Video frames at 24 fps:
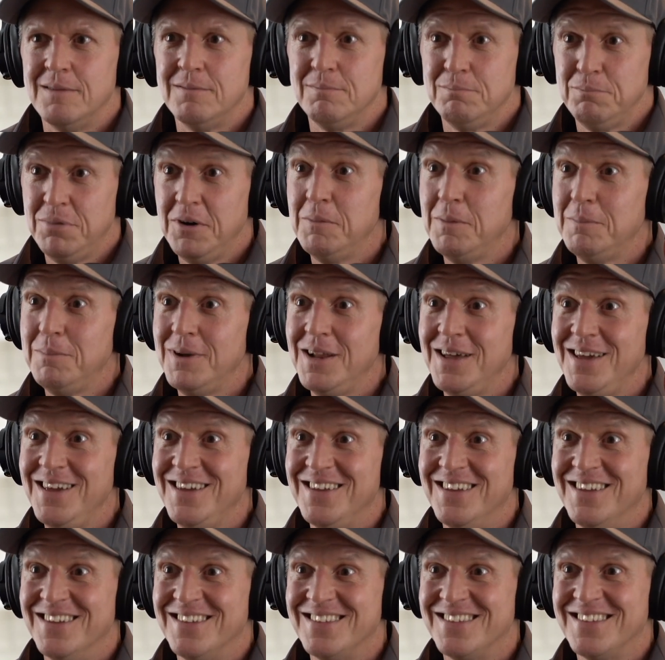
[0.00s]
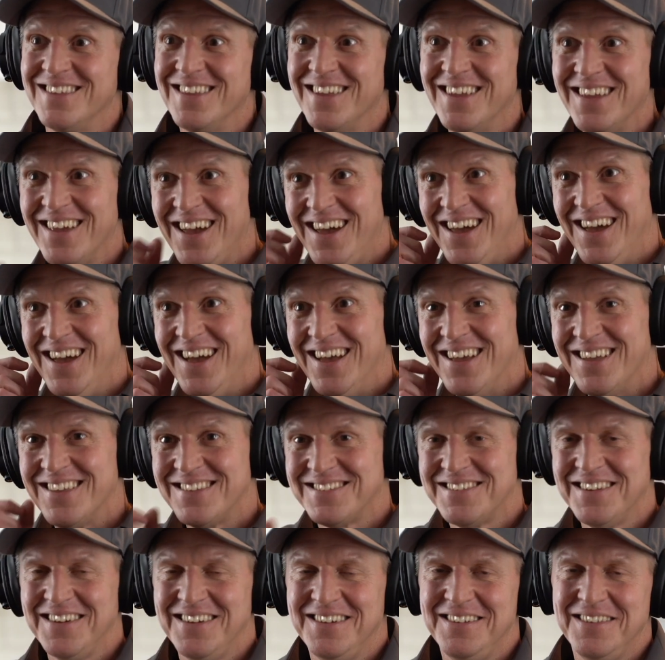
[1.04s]
Probably, yeah.
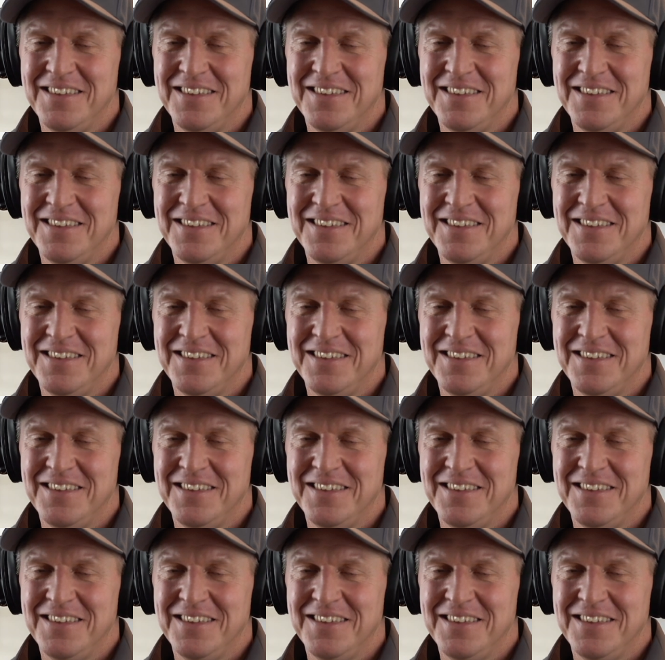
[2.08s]
So